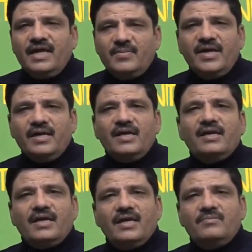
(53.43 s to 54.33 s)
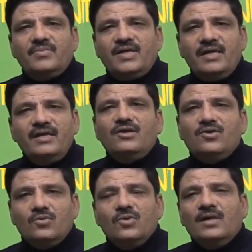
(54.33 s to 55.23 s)
Time and again I am telling
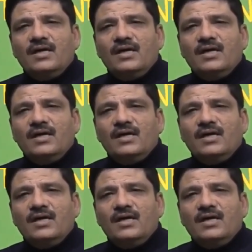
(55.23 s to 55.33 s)
you